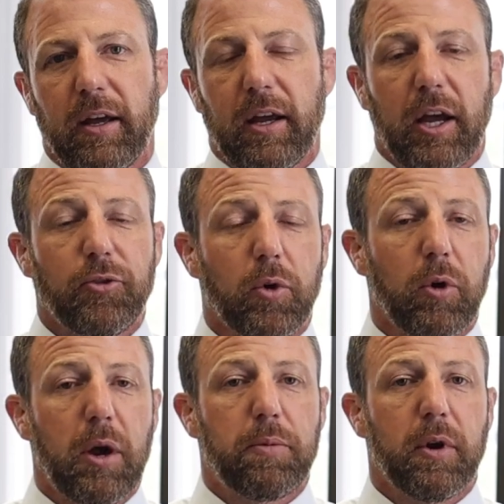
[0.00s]
Hey guys, we're
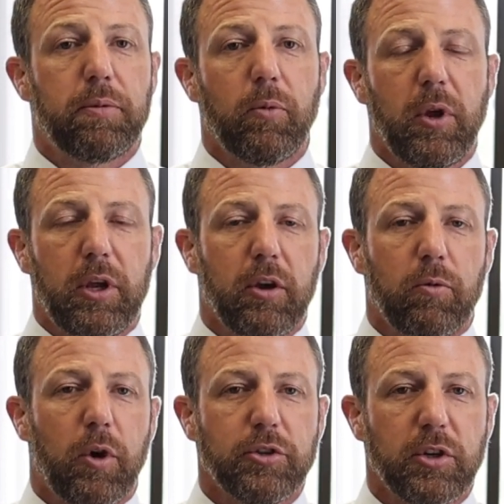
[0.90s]
wrapping up a week
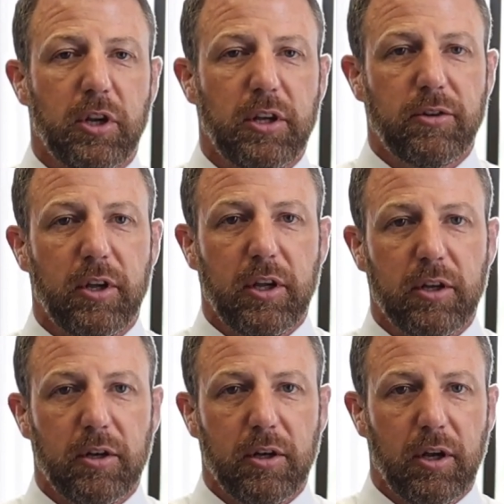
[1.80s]
here in Washington,
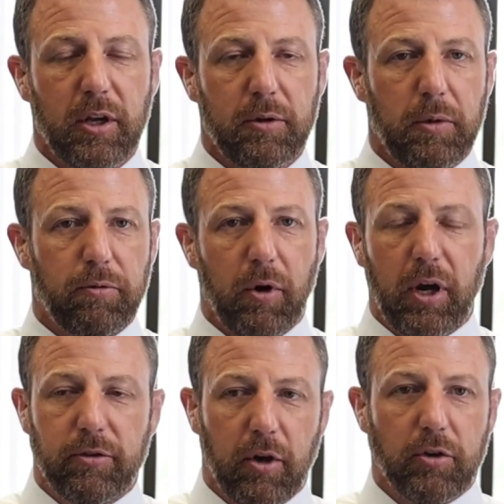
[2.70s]
D.C., and
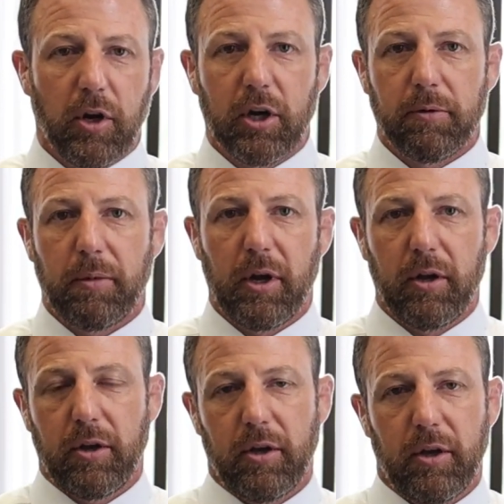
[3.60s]
before I start talking
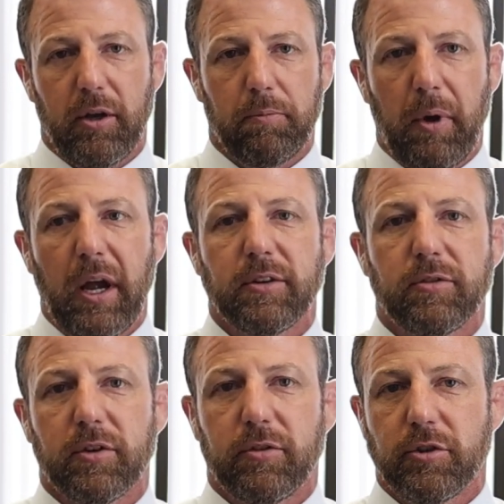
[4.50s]
about
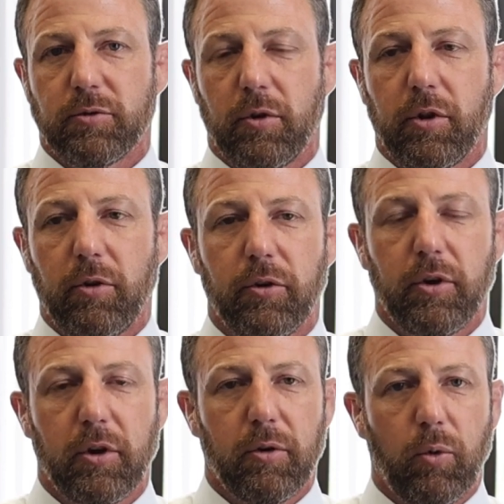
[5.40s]
Biden's decision to withhold
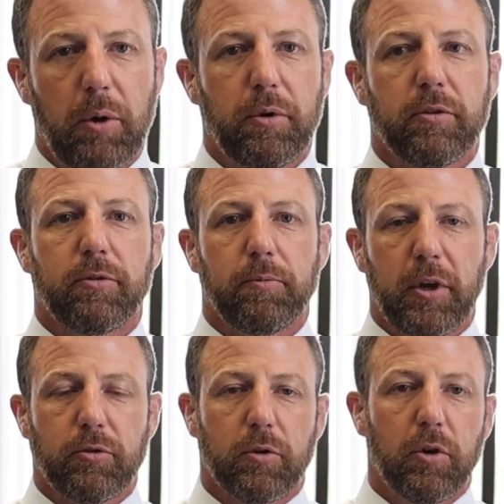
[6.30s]
weapons from
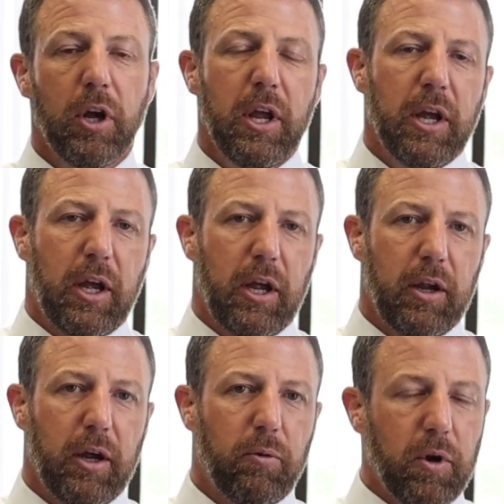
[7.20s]
Israel,
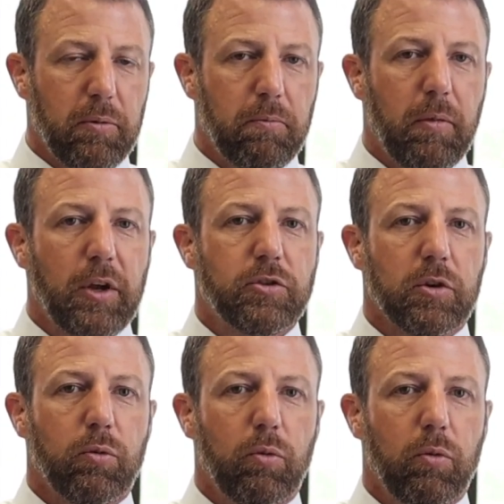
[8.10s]
I want to make
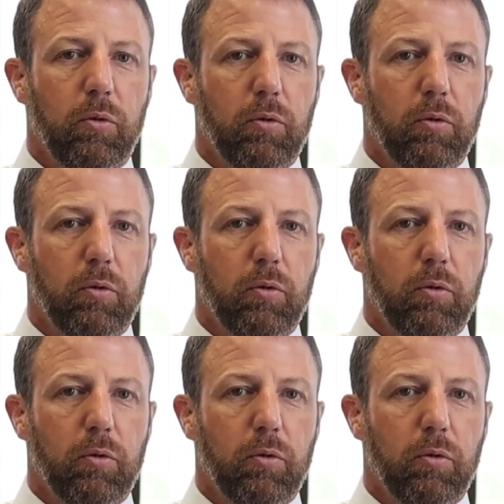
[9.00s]
sure